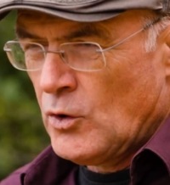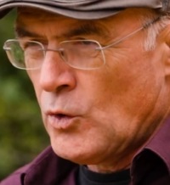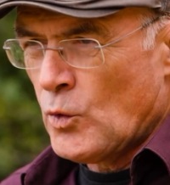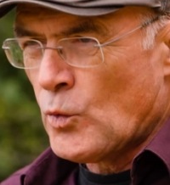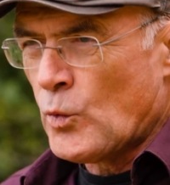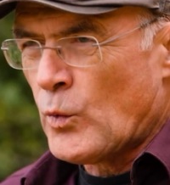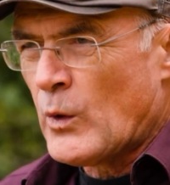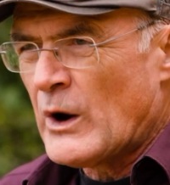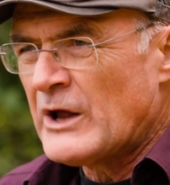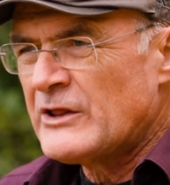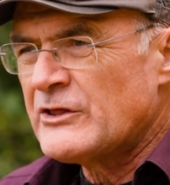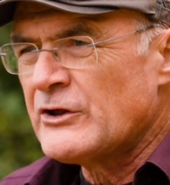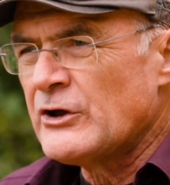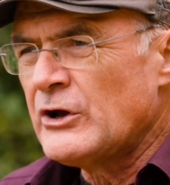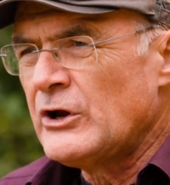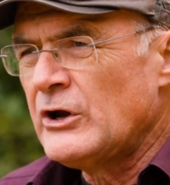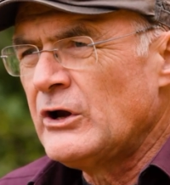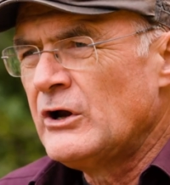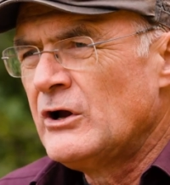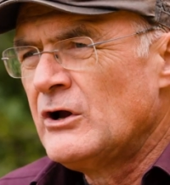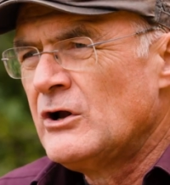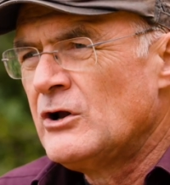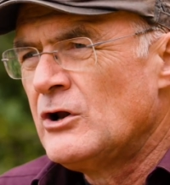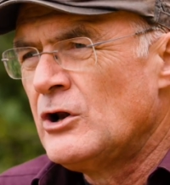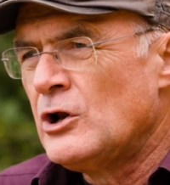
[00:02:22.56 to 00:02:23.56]
whether
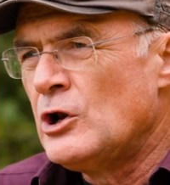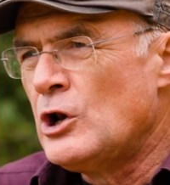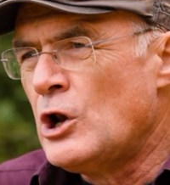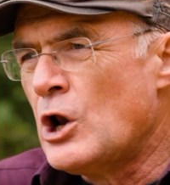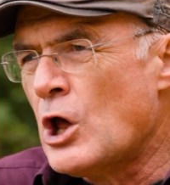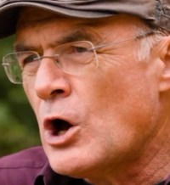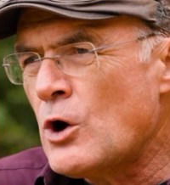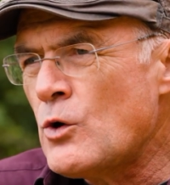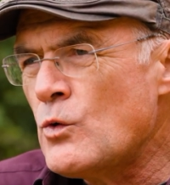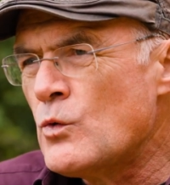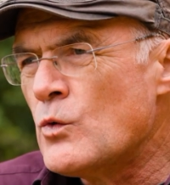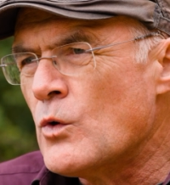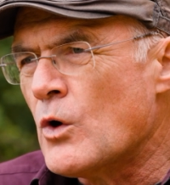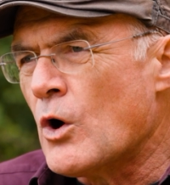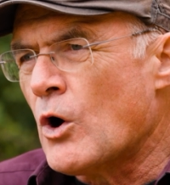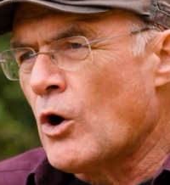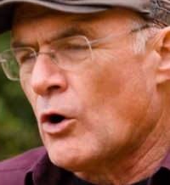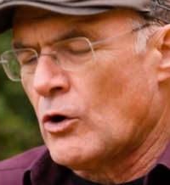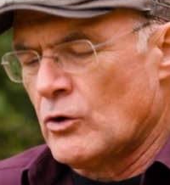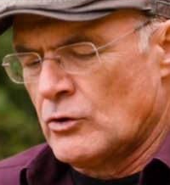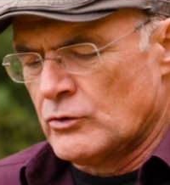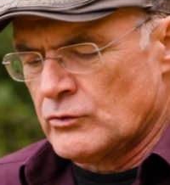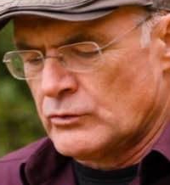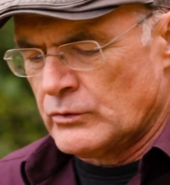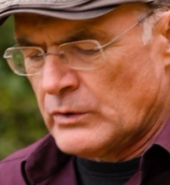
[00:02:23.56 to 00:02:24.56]
low
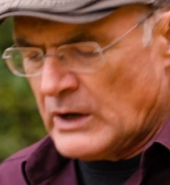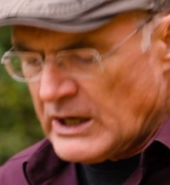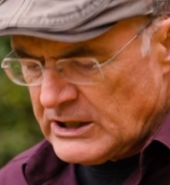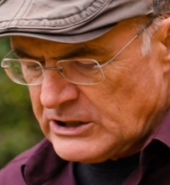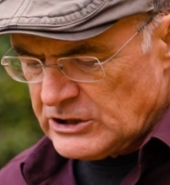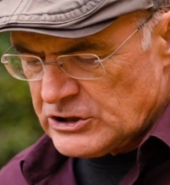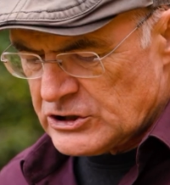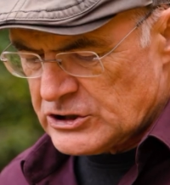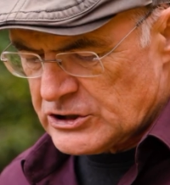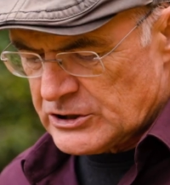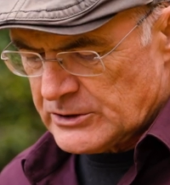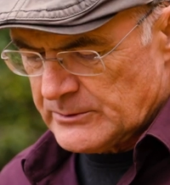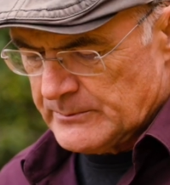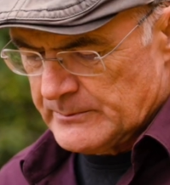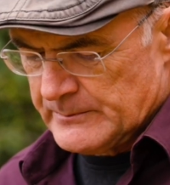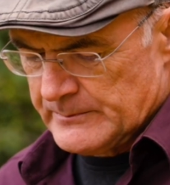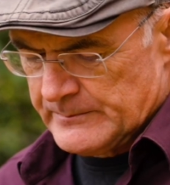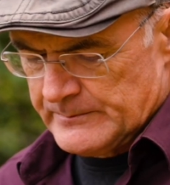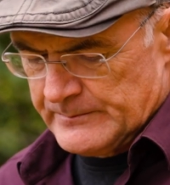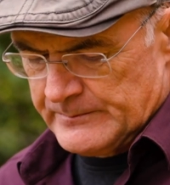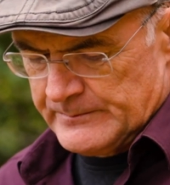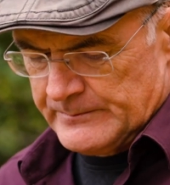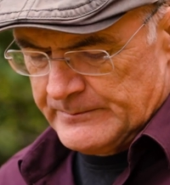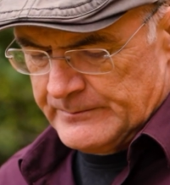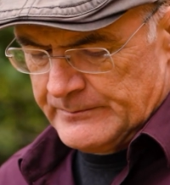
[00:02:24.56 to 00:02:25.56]
or rich.
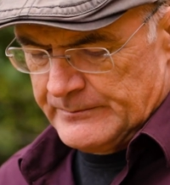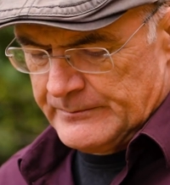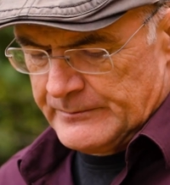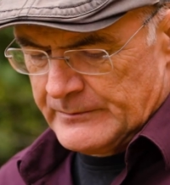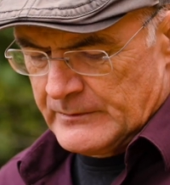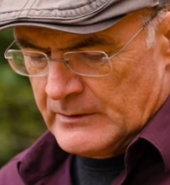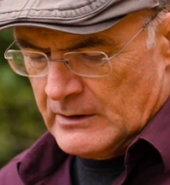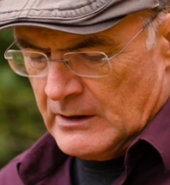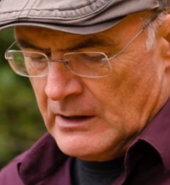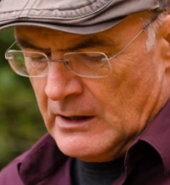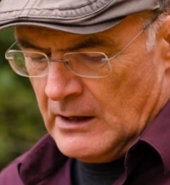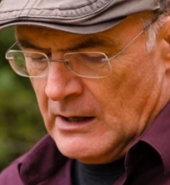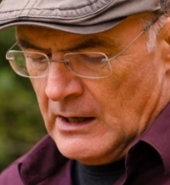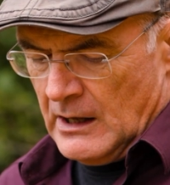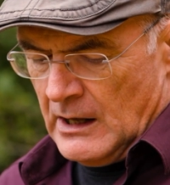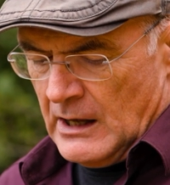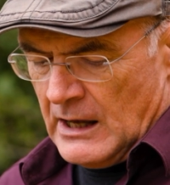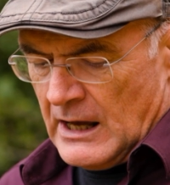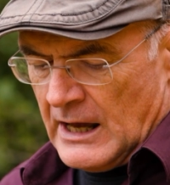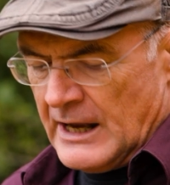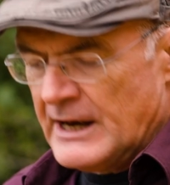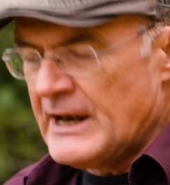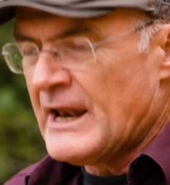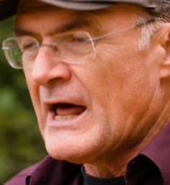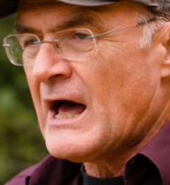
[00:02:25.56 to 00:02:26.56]

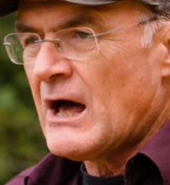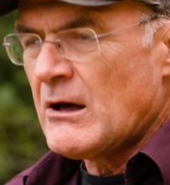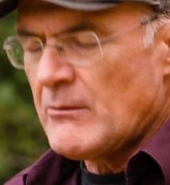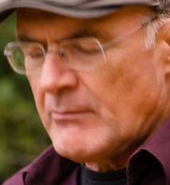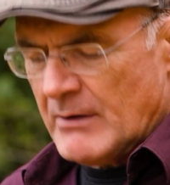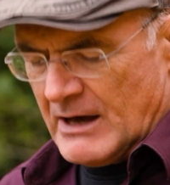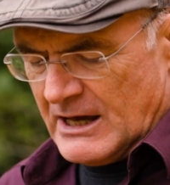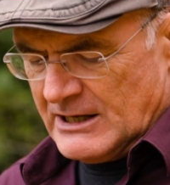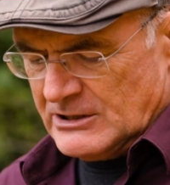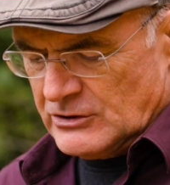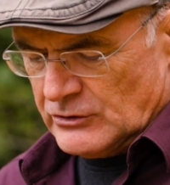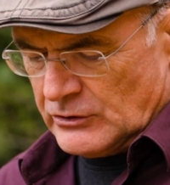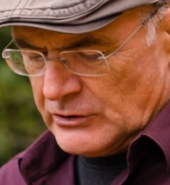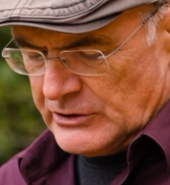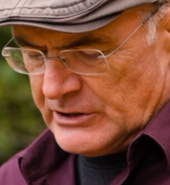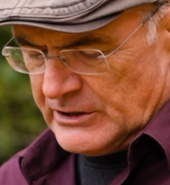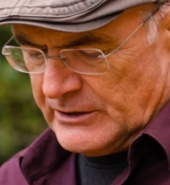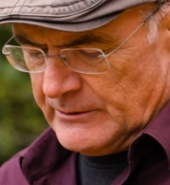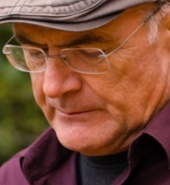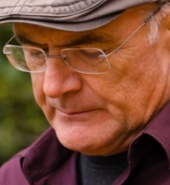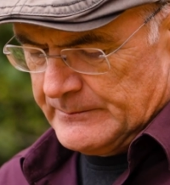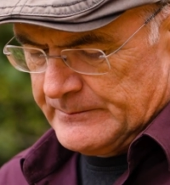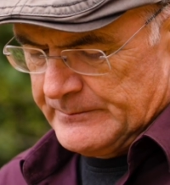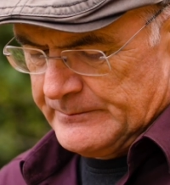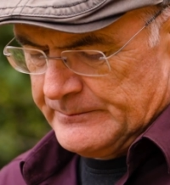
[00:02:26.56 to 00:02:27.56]
And now, my
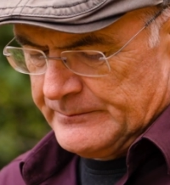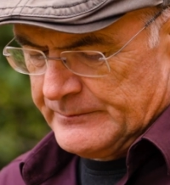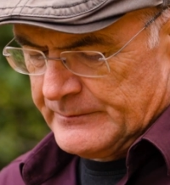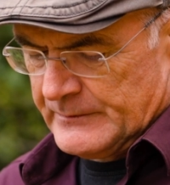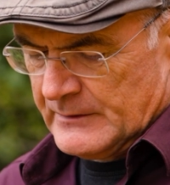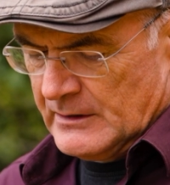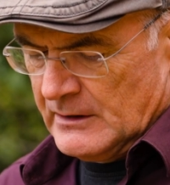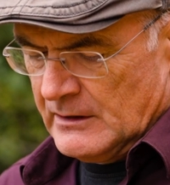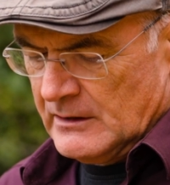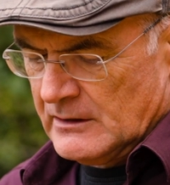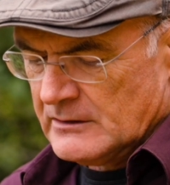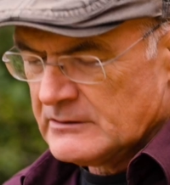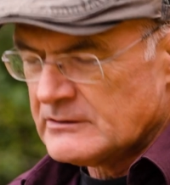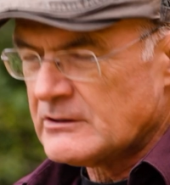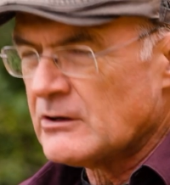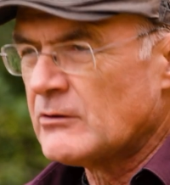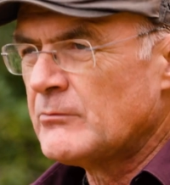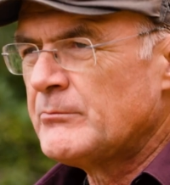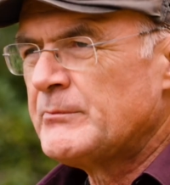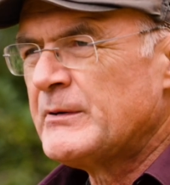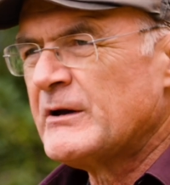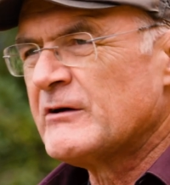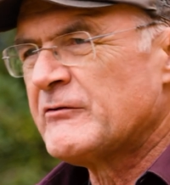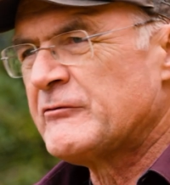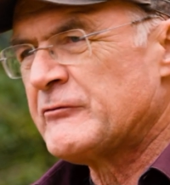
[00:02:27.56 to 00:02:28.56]
daughter,
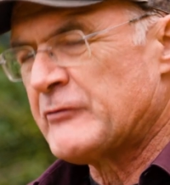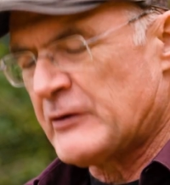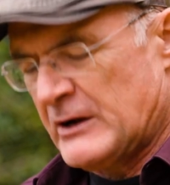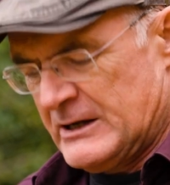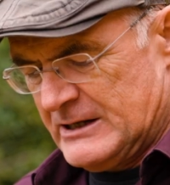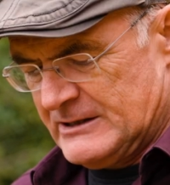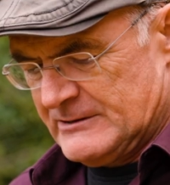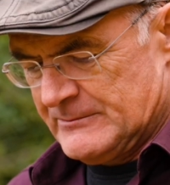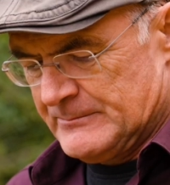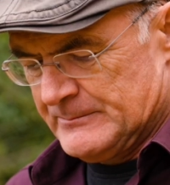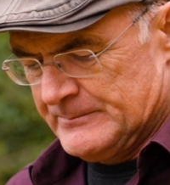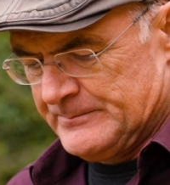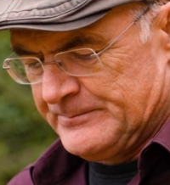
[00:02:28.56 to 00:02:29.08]
don't be afraid.